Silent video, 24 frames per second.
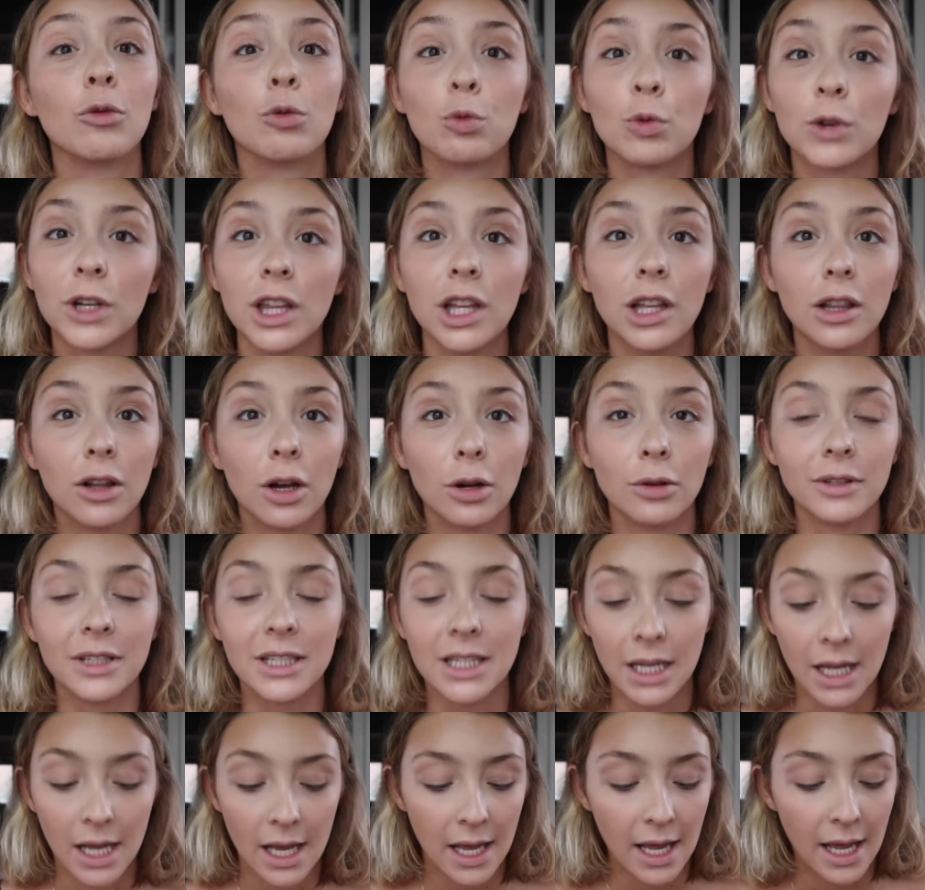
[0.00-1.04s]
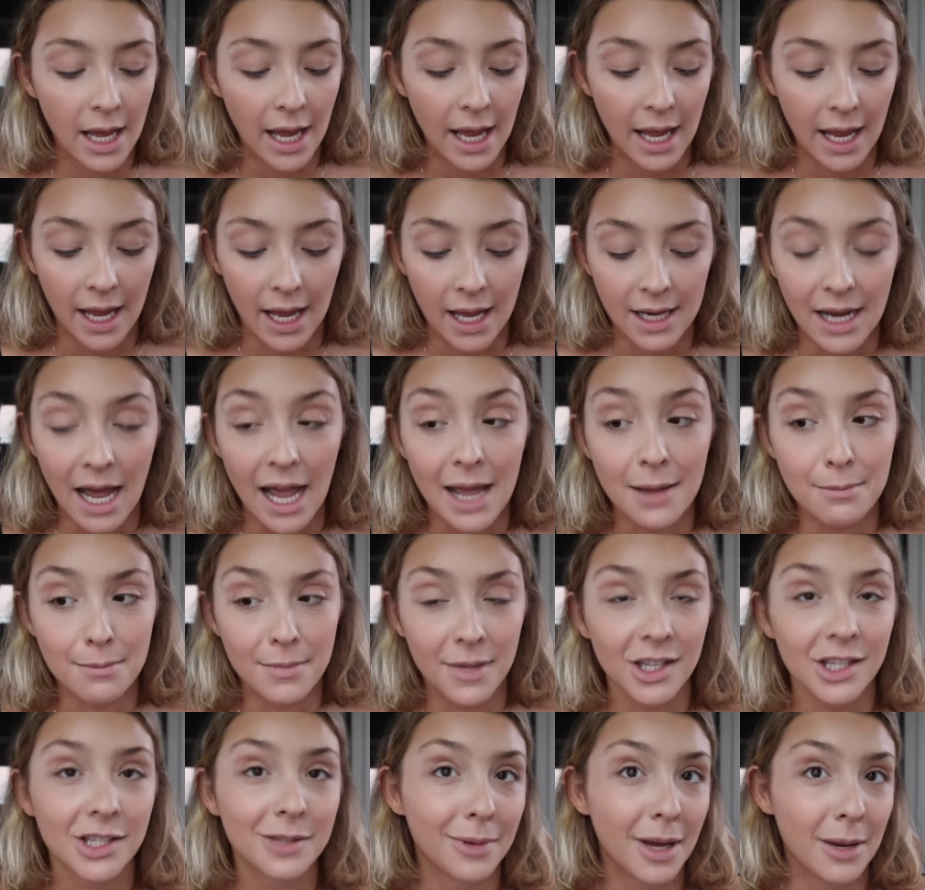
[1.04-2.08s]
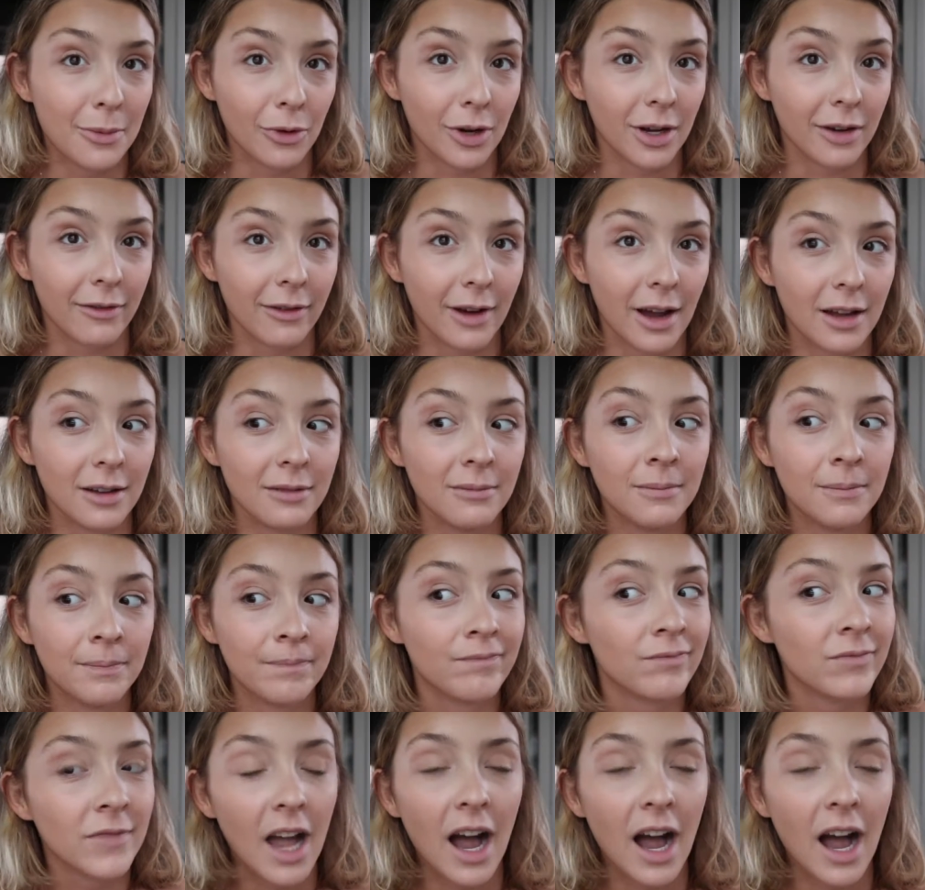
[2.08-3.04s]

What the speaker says: really lonely, and I miss my boyfriend.